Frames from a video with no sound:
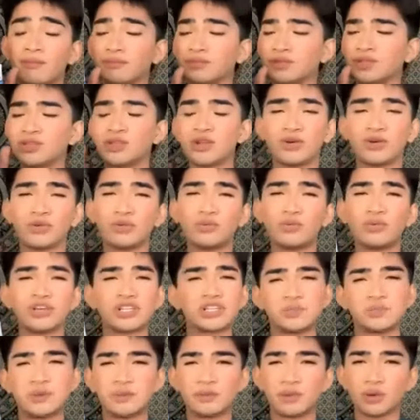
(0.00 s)
you know,
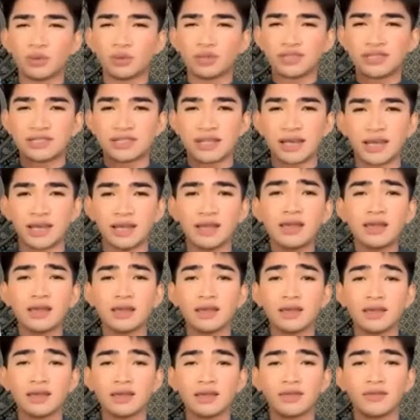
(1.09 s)
rich people would say,
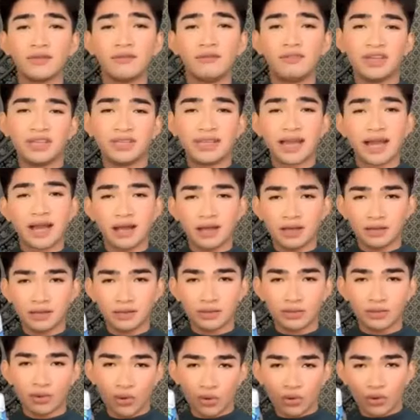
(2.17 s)
Vita
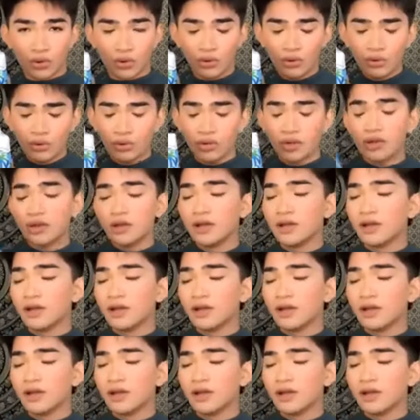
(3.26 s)
Coco.